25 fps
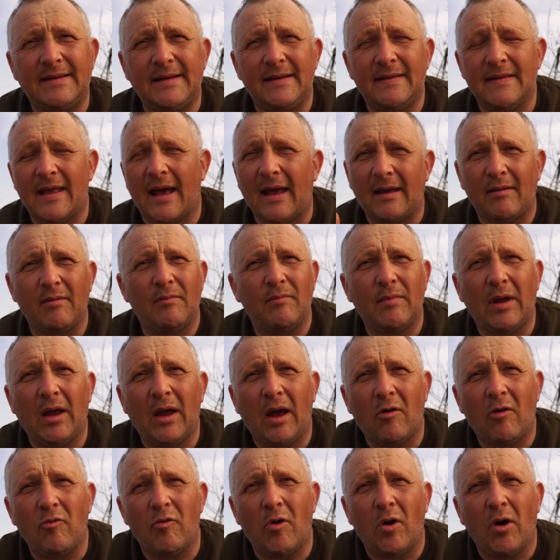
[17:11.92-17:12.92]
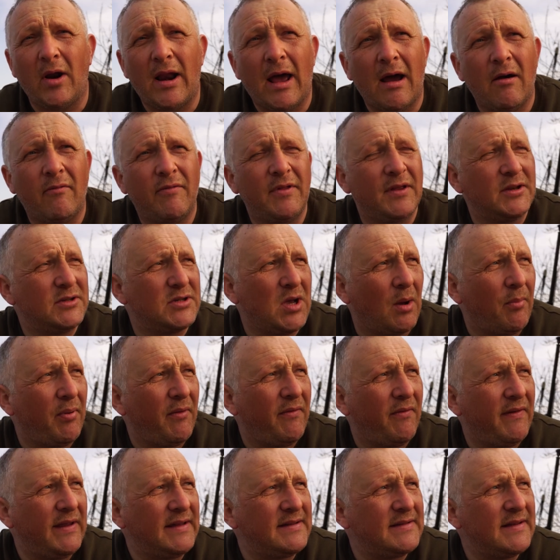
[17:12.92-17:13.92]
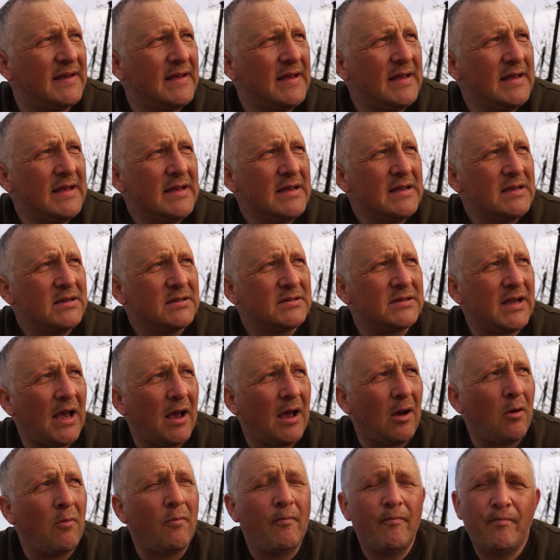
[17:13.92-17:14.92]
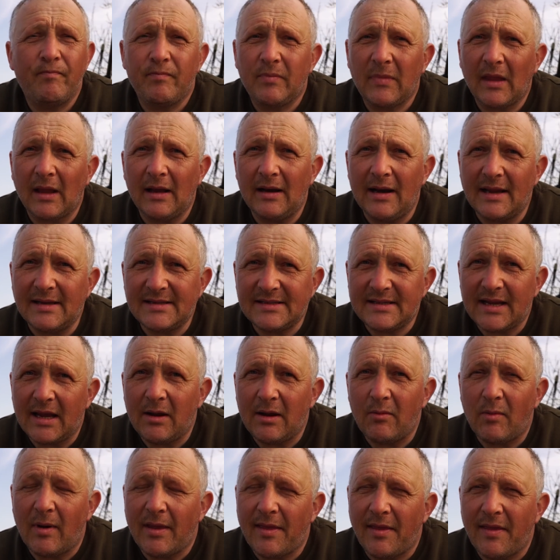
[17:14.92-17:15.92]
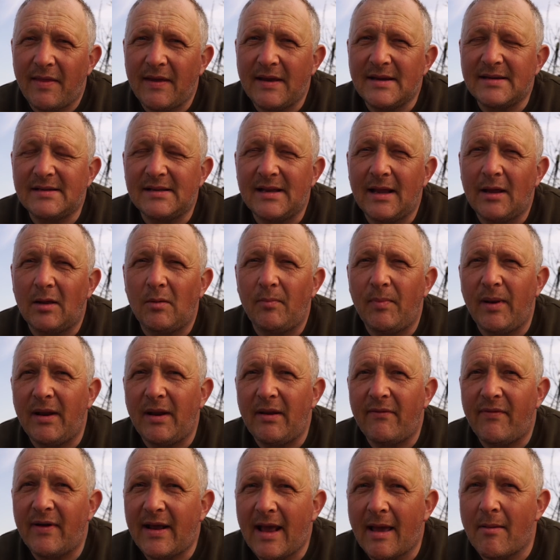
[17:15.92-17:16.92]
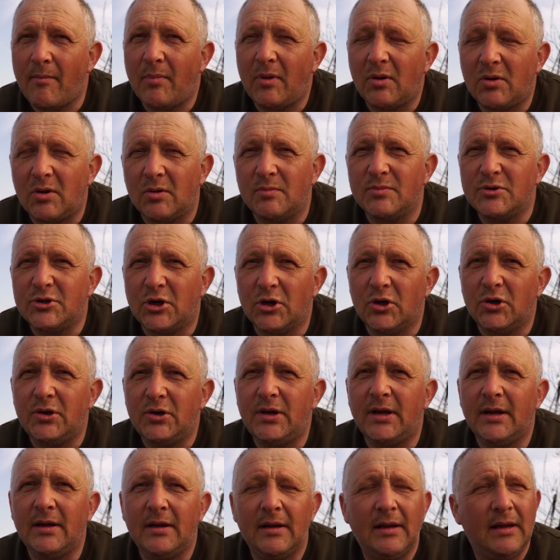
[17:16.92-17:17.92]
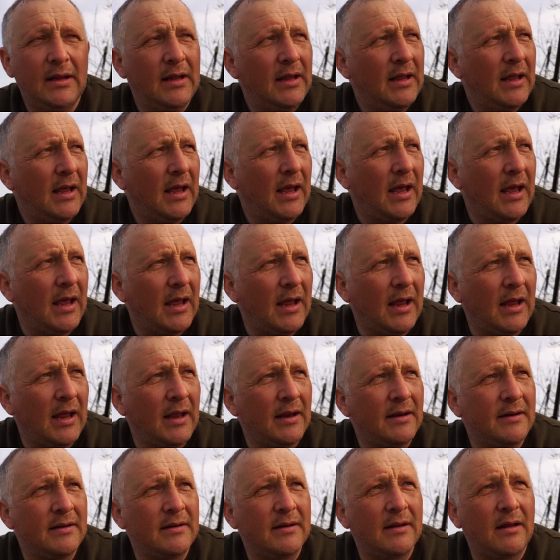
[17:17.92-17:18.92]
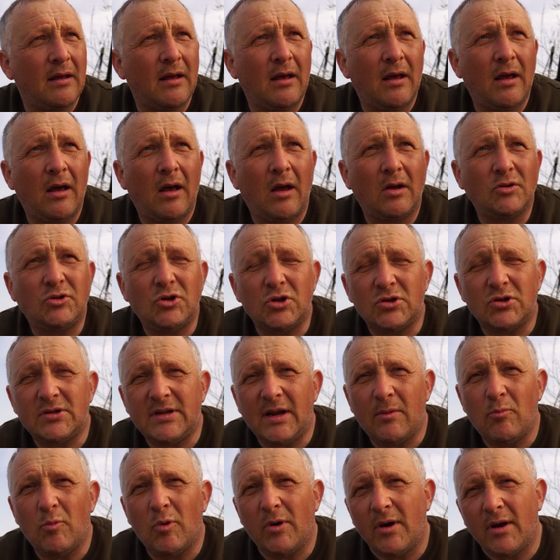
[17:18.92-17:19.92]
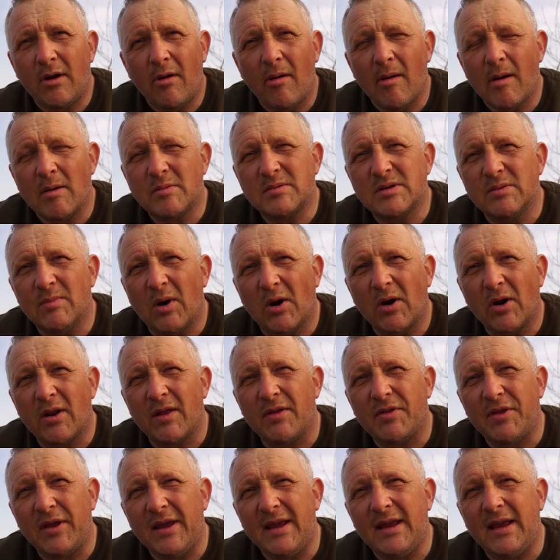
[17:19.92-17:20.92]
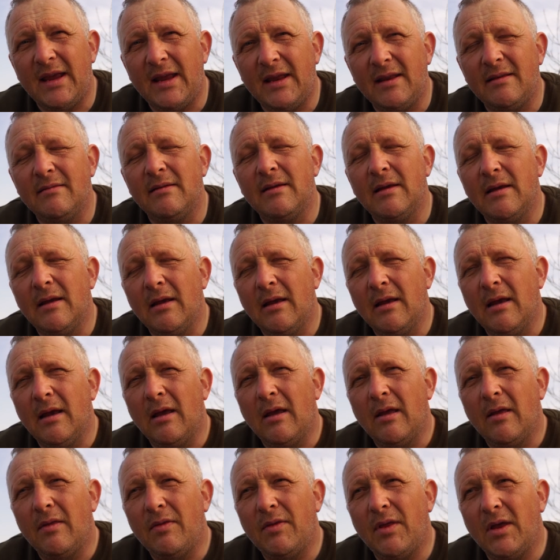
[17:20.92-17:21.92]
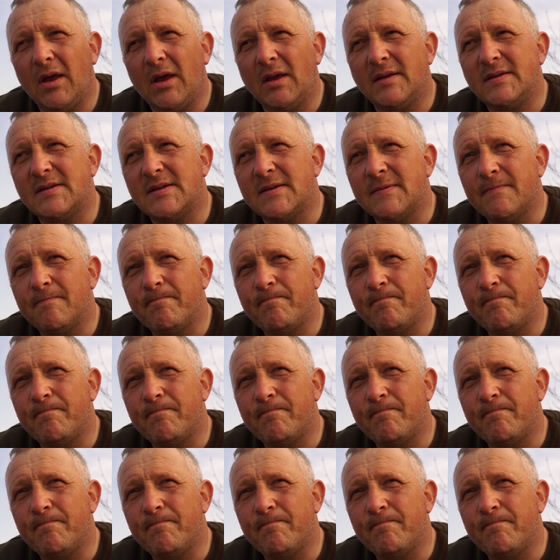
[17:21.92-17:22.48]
that right over the top of it. So let's see whether this little bit of a gamble comes good. And I just didn't want to go out tomorrow thinking that